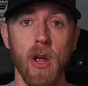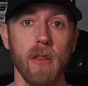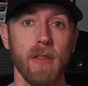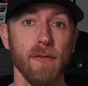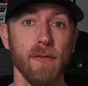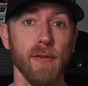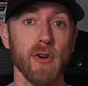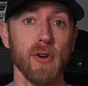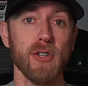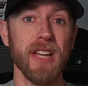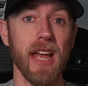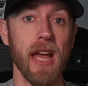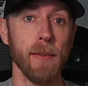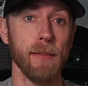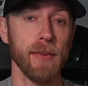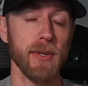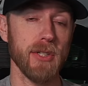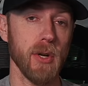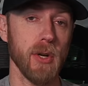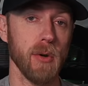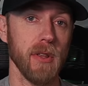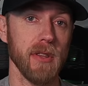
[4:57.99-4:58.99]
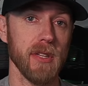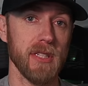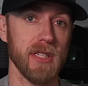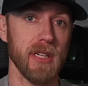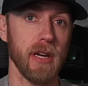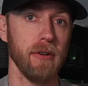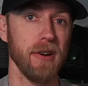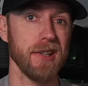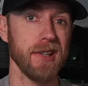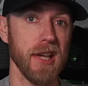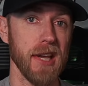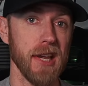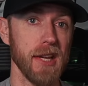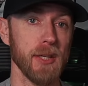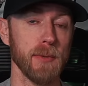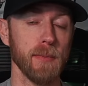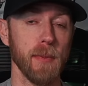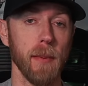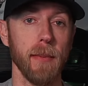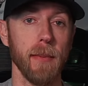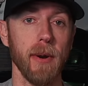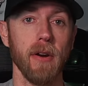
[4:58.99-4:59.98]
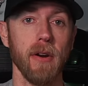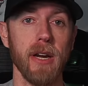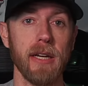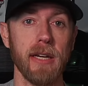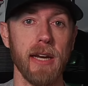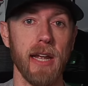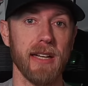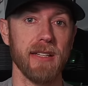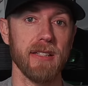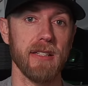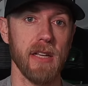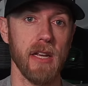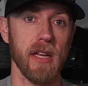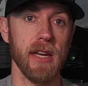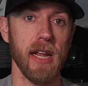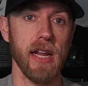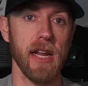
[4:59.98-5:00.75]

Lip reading: The first episode of the series is premiering next Sunday,